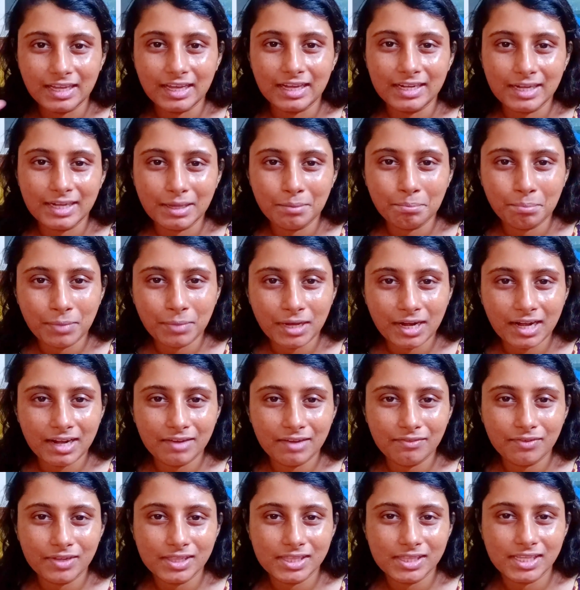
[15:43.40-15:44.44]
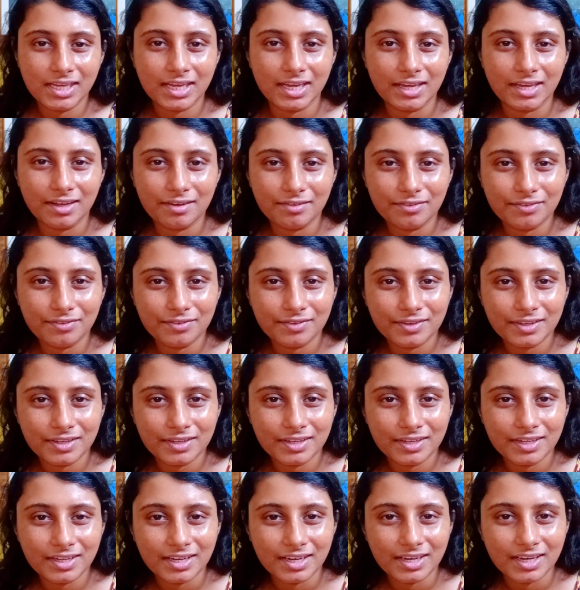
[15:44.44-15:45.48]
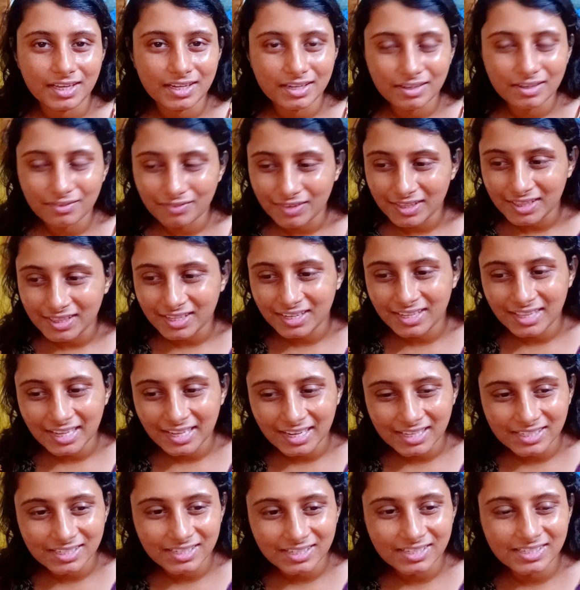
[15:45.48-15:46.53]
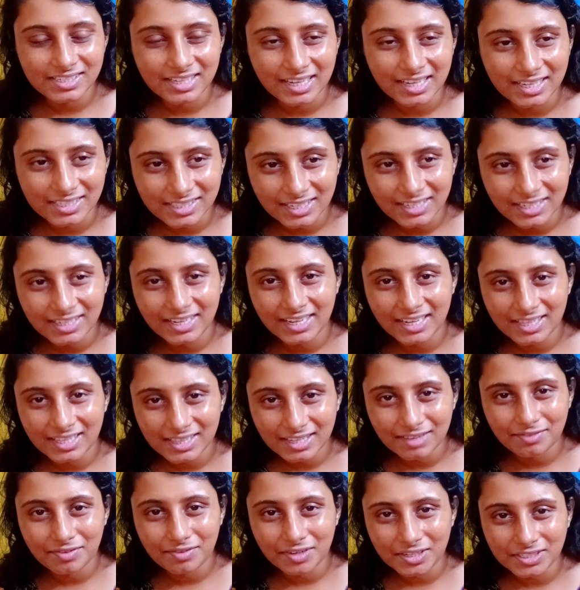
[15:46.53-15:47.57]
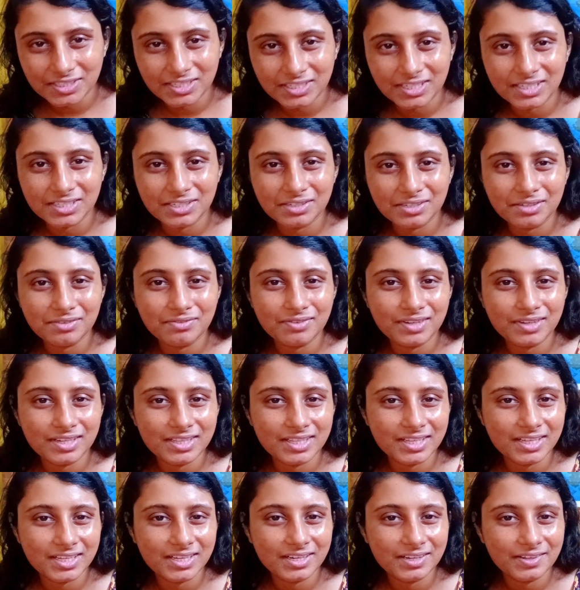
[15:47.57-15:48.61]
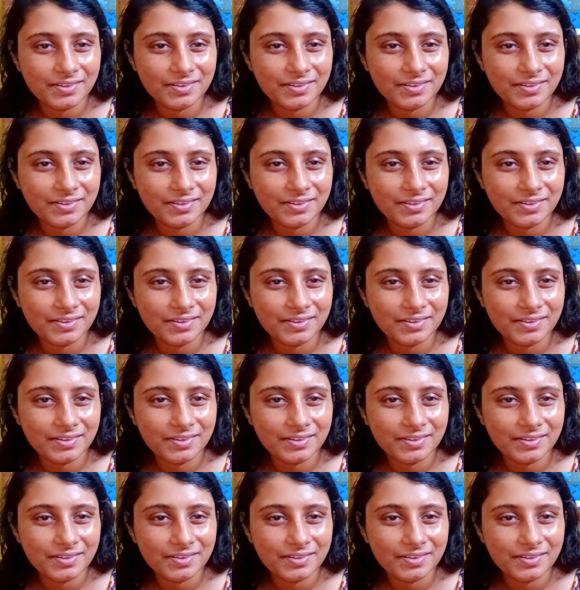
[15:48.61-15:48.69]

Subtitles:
temper level they have, whether they exercise and take their frustration over there.